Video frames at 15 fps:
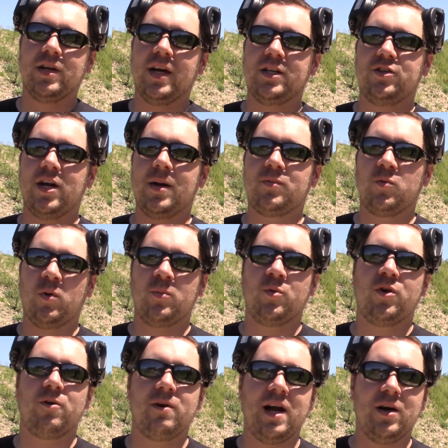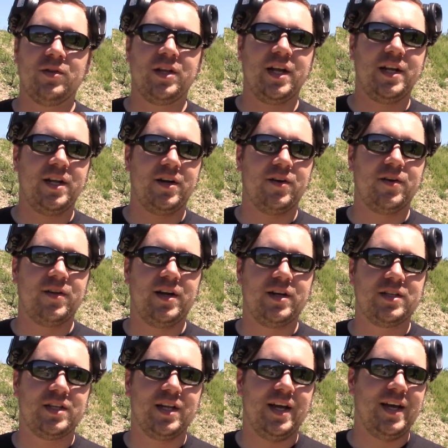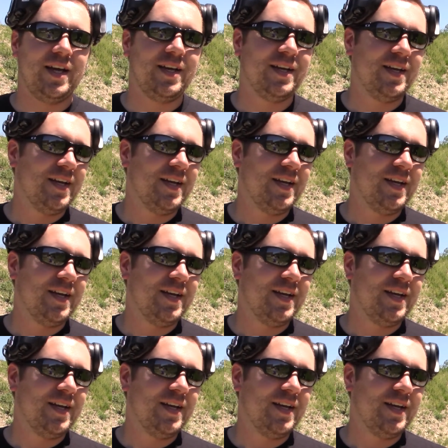I dropped one more round than I did earlier today.